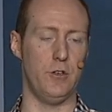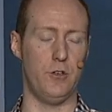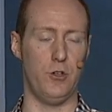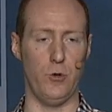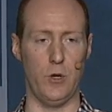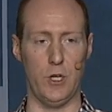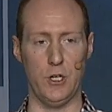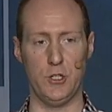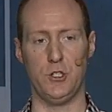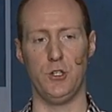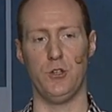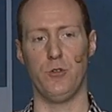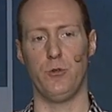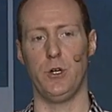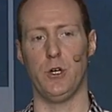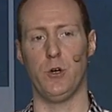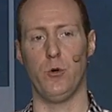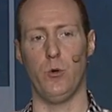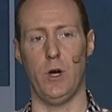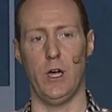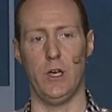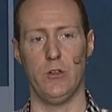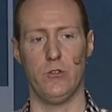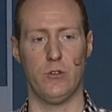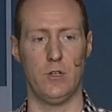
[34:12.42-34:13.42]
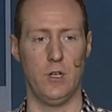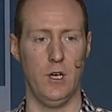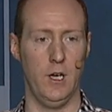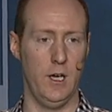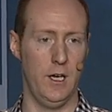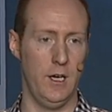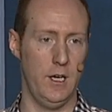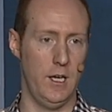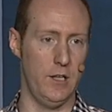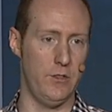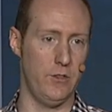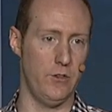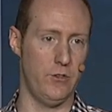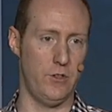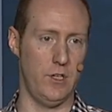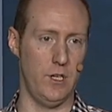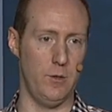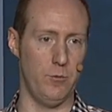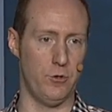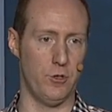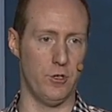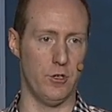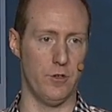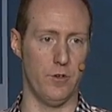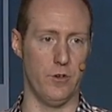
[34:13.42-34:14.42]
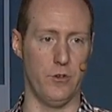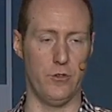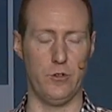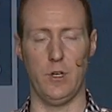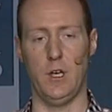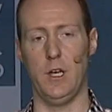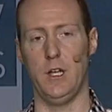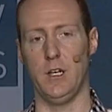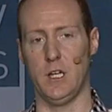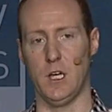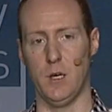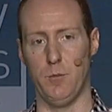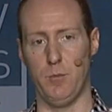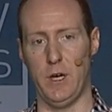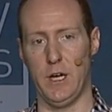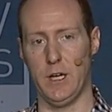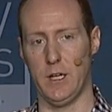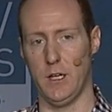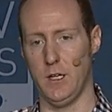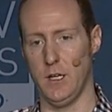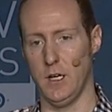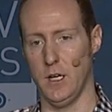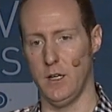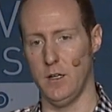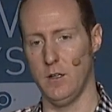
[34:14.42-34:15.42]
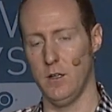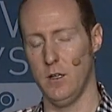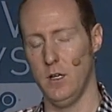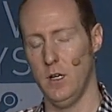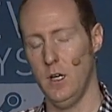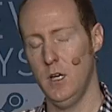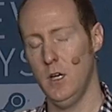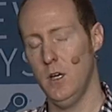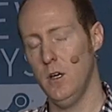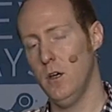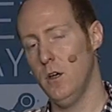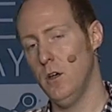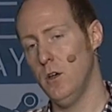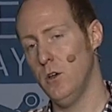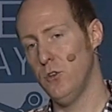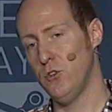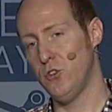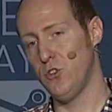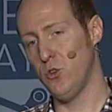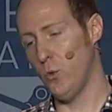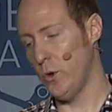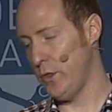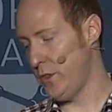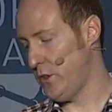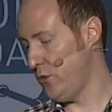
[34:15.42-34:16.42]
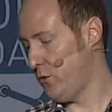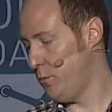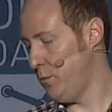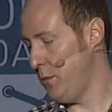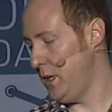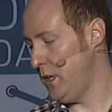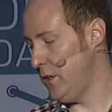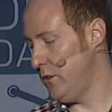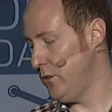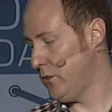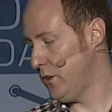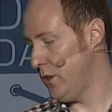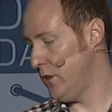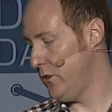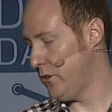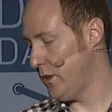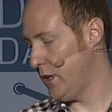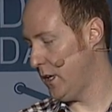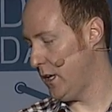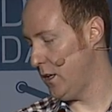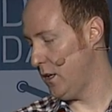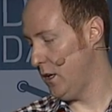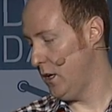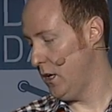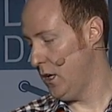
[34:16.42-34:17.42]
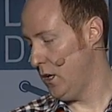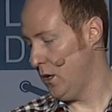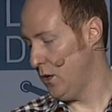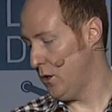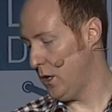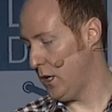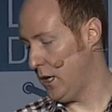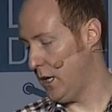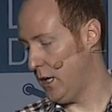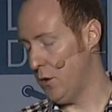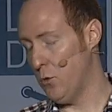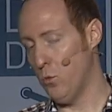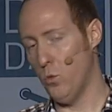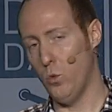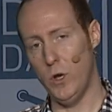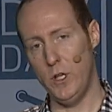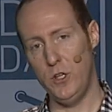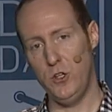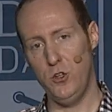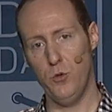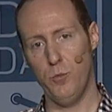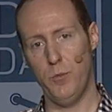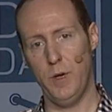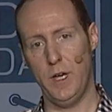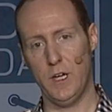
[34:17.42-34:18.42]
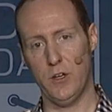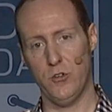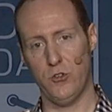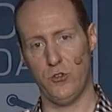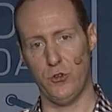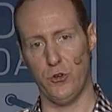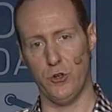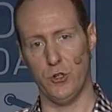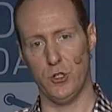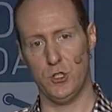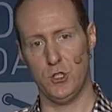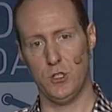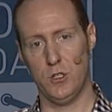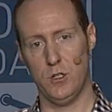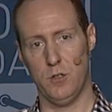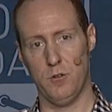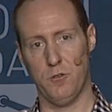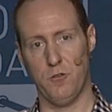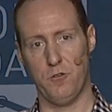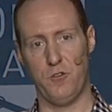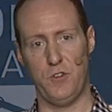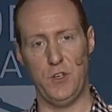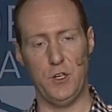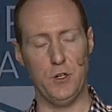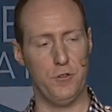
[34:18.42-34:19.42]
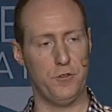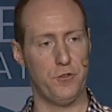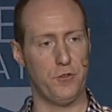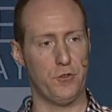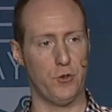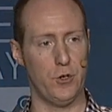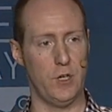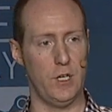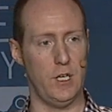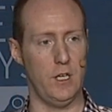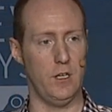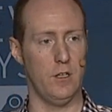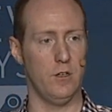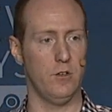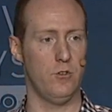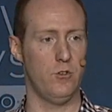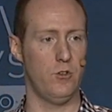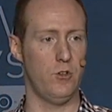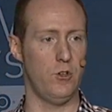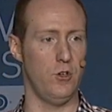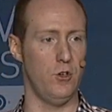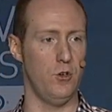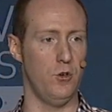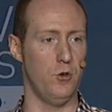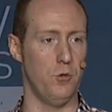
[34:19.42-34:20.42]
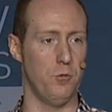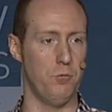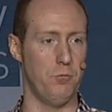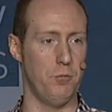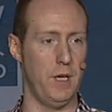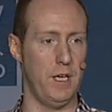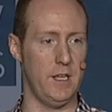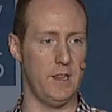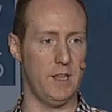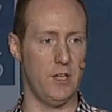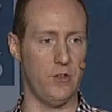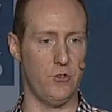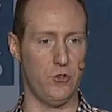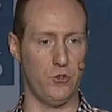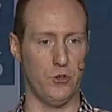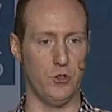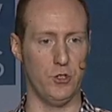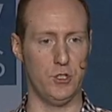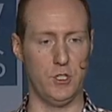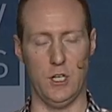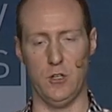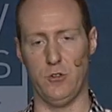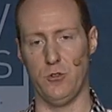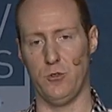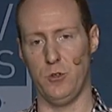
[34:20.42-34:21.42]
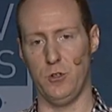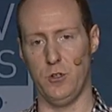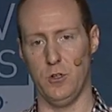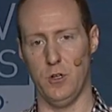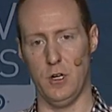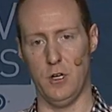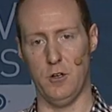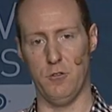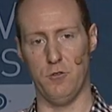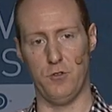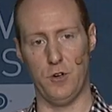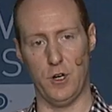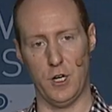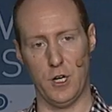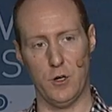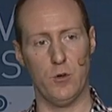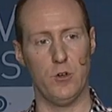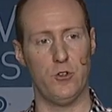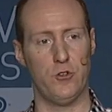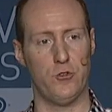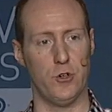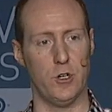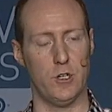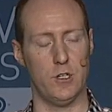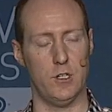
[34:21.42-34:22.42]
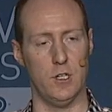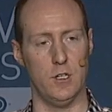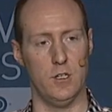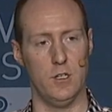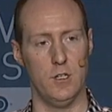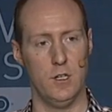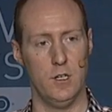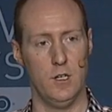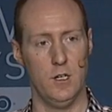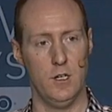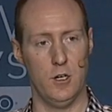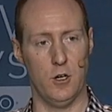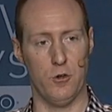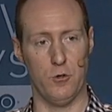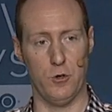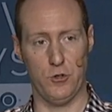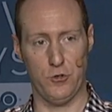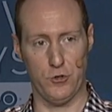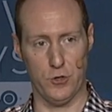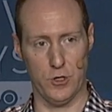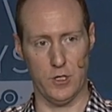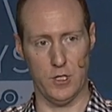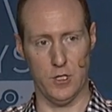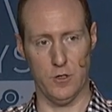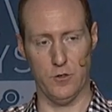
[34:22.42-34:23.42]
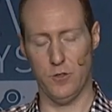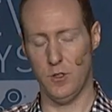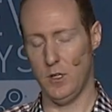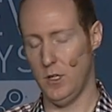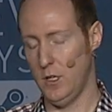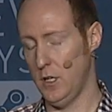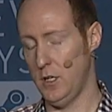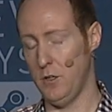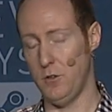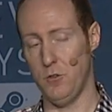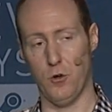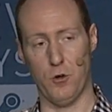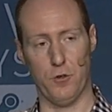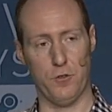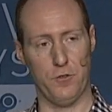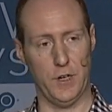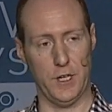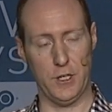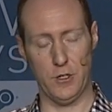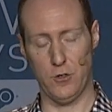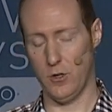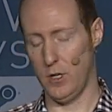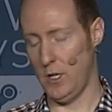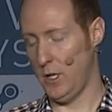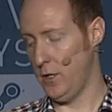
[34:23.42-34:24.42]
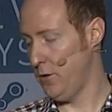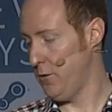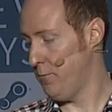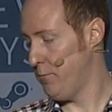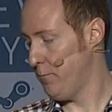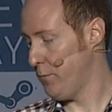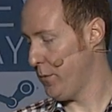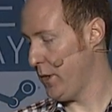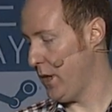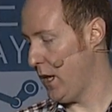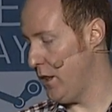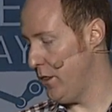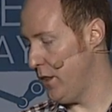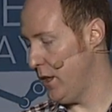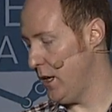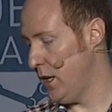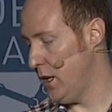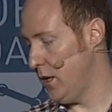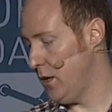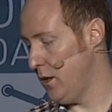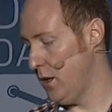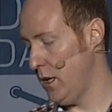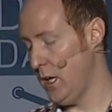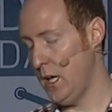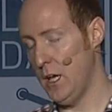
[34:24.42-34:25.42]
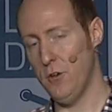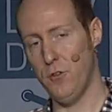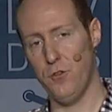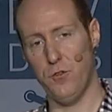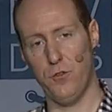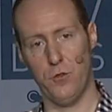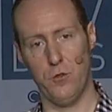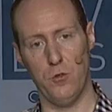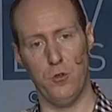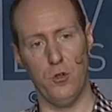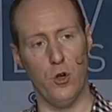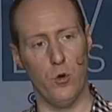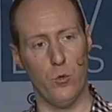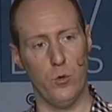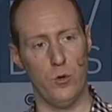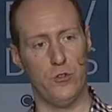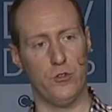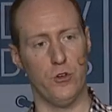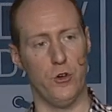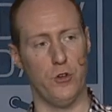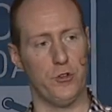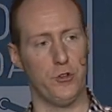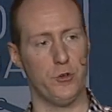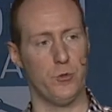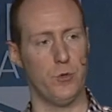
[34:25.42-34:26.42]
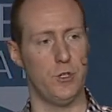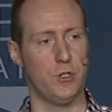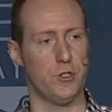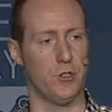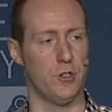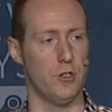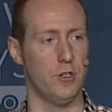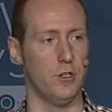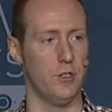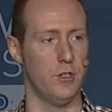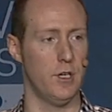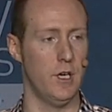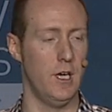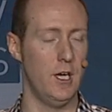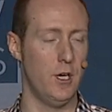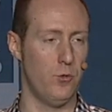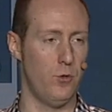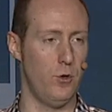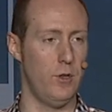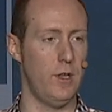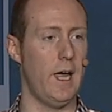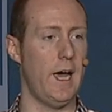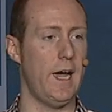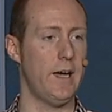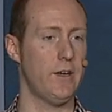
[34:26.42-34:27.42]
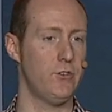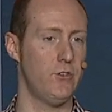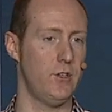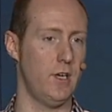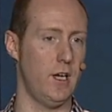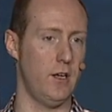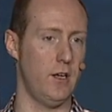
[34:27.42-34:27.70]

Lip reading: issue the request, hit the Steam servers, and come back again. So what this means is that when you make a search, feel free to make that search as very restricted or restrictive or fine-grained. And then if no results are returned, relax